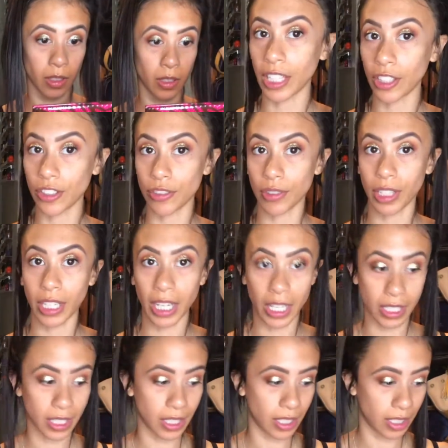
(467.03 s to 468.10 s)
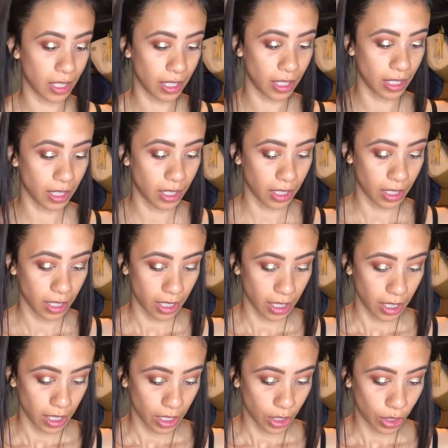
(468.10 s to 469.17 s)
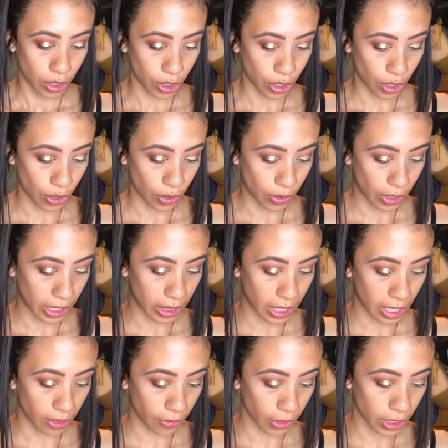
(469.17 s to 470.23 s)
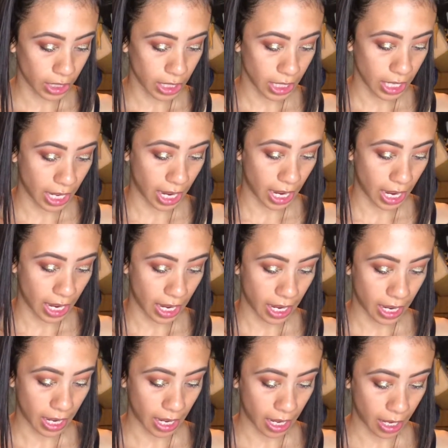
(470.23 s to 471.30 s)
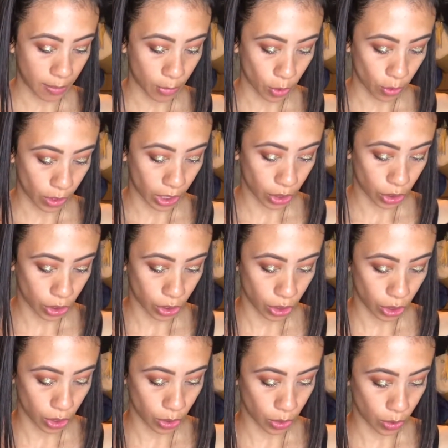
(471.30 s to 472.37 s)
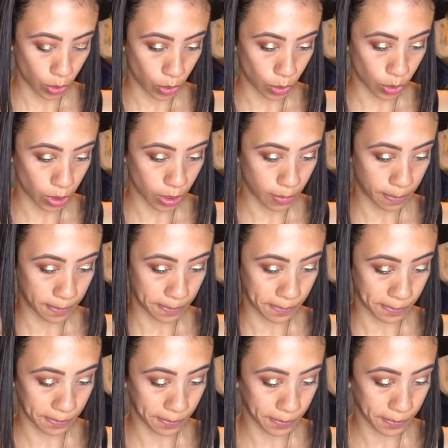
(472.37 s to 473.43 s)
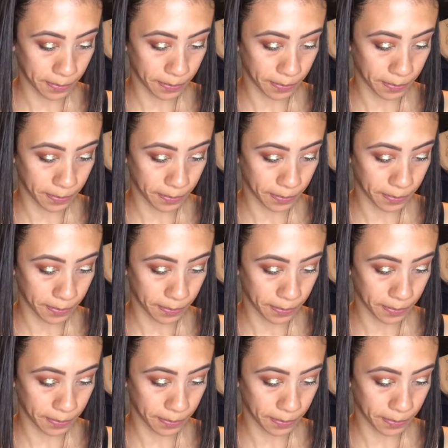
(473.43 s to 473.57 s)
It looks really nice. So I think for today I am going to use, I